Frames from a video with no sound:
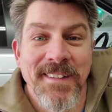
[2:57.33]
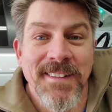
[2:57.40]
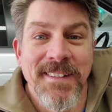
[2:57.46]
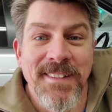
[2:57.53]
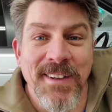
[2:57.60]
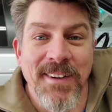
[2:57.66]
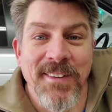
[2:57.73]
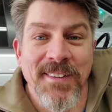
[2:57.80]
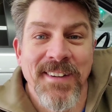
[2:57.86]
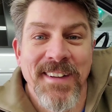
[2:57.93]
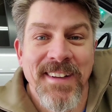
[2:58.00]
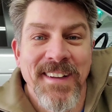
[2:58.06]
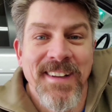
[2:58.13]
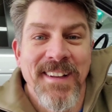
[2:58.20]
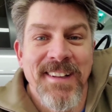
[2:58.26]
So
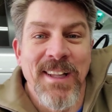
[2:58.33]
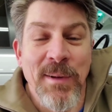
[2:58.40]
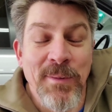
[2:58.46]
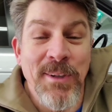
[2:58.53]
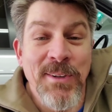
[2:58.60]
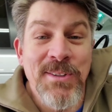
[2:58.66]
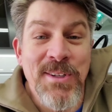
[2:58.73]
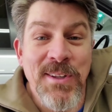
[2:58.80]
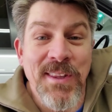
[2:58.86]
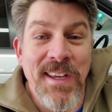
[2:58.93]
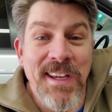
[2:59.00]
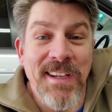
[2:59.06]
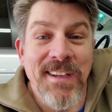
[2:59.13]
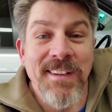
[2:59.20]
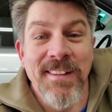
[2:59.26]
let me know what you
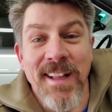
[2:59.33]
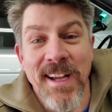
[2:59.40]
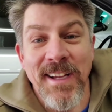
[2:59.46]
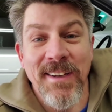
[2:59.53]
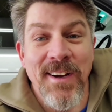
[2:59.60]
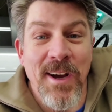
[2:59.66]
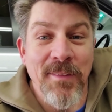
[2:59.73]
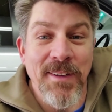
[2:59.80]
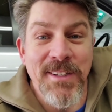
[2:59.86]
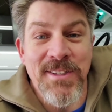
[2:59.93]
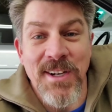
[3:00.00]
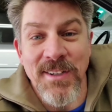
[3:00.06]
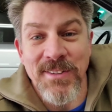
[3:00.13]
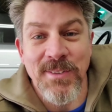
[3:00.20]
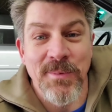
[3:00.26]
think. Like, comment,
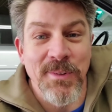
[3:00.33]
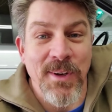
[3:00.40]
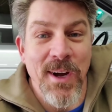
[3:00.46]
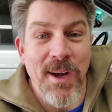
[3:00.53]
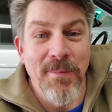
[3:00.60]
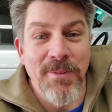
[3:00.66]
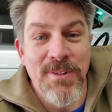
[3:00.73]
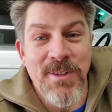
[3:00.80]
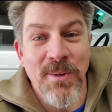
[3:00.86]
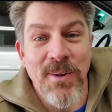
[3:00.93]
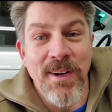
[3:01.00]
share, subscribe, and so